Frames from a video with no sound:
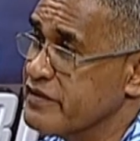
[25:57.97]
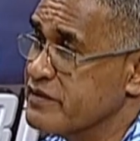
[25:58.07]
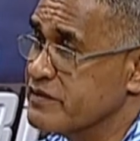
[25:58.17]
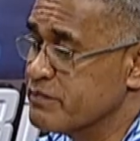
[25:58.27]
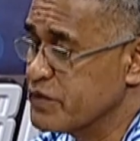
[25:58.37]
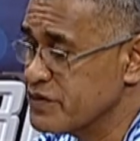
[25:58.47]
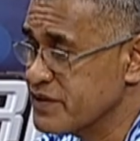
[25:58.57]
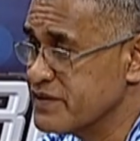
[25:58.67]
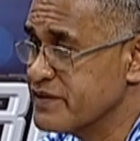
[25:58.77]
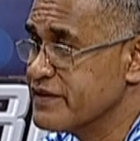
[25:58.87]
they
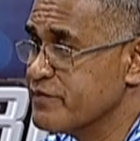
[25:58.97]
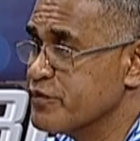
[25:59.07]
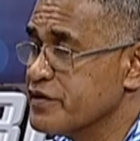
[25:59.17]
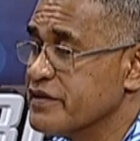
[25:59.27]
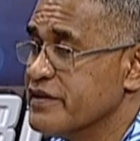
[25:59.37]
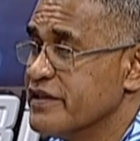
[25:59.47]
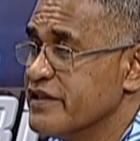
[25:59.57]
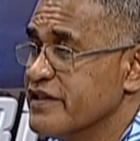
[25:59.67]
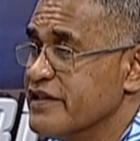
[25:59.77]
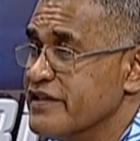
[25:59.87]
process it somewhere,
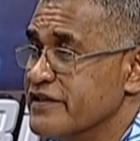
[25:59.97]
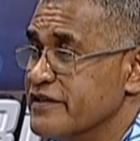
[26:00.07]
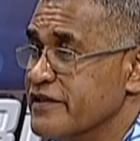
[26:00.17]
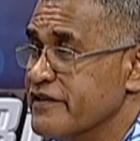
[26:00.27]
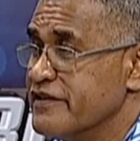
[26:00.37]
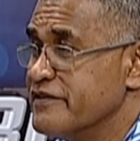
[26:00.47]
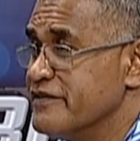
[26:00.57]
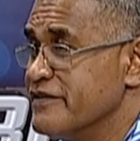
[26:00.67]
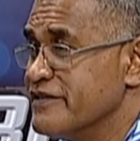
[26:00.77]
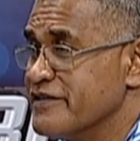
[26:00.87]
and
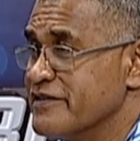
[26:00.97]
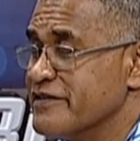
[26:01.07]
then